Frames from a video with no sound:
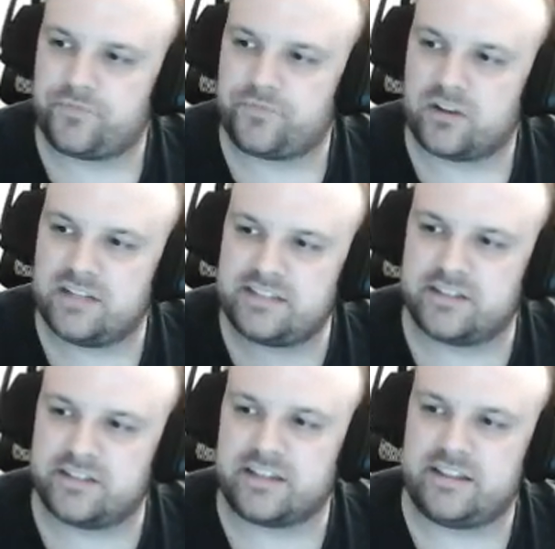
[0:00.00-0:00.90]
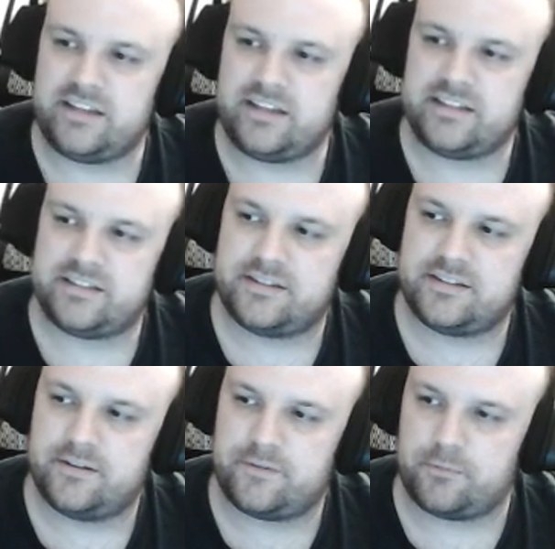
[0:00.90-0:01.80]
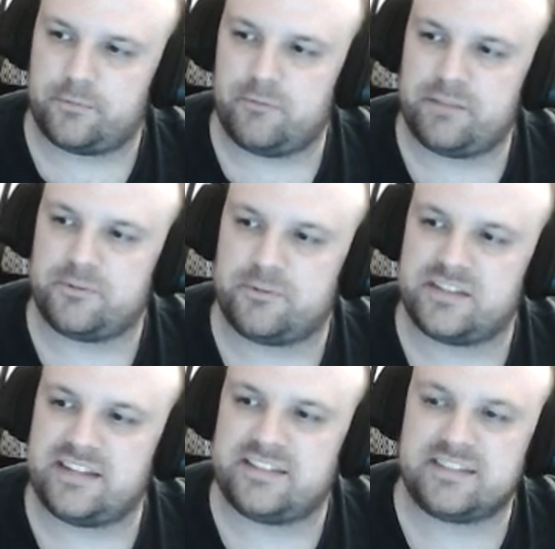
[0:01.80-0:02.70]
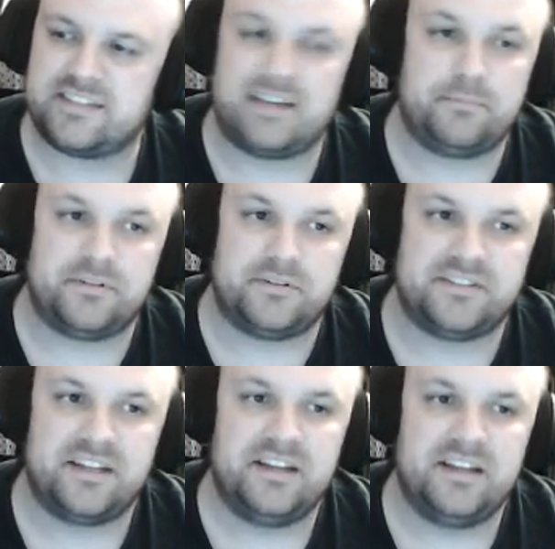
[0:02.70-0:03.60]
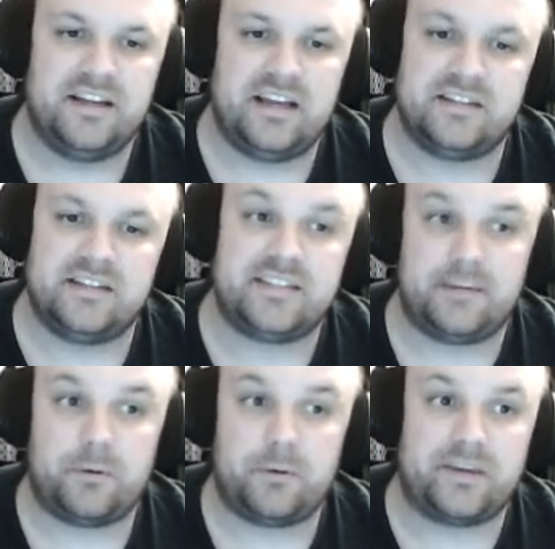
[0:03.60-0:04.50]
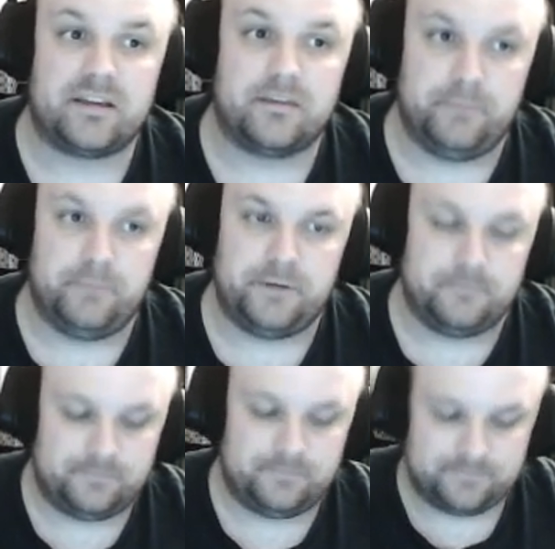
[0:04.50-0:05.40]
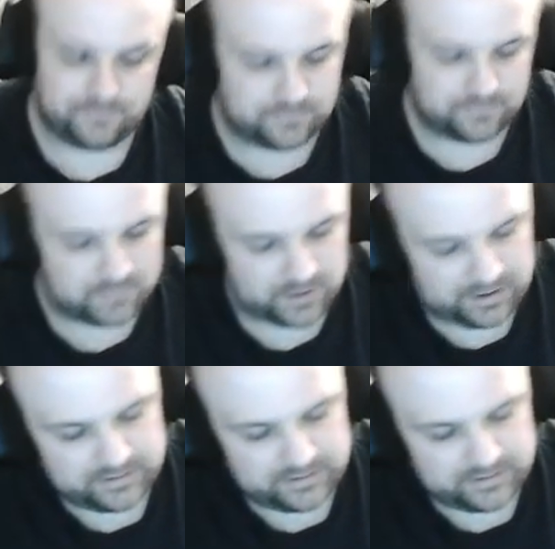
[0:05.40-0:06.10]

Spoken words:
let's look at these with precise examples and see what we can compute. Okay.